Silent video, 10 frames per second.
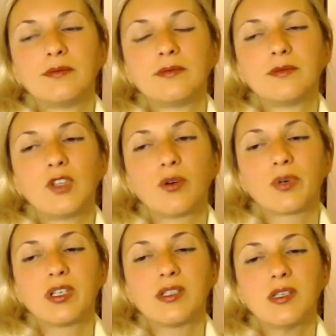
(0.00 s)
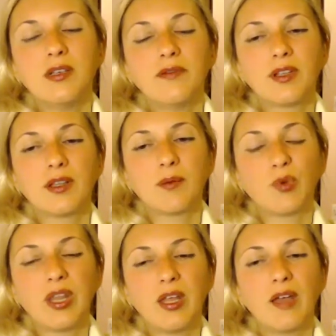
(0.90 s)
You're receiving them
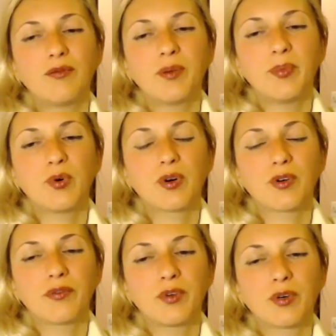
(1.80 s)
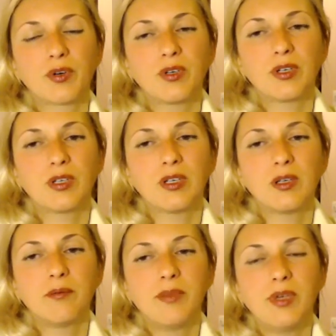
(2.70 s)
with every pore of your
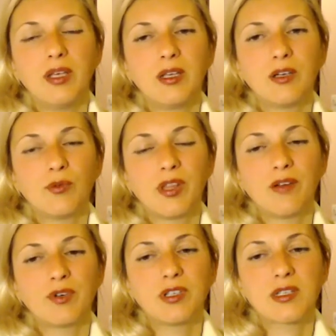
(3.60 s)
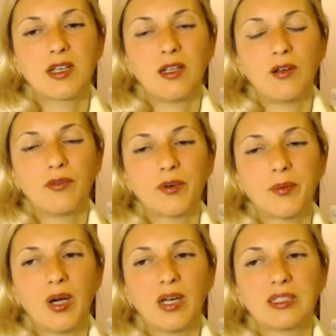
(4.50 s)
being, with every cell of your
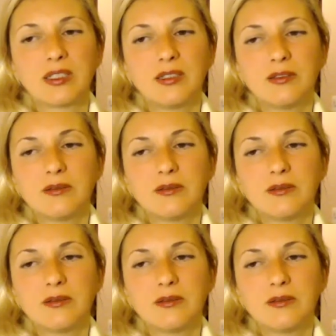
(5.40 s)
body.